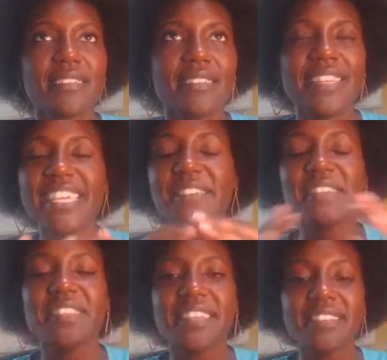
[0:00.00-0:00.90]

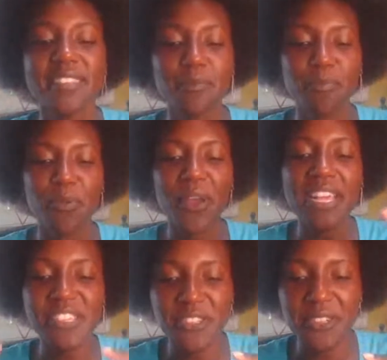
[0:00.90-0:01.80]
live in this
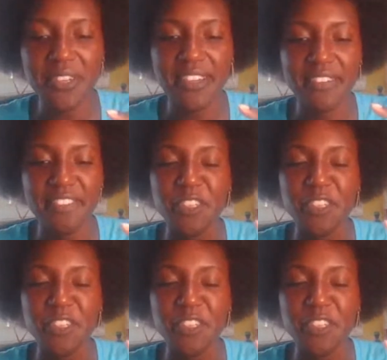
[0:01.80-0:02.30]
pressure of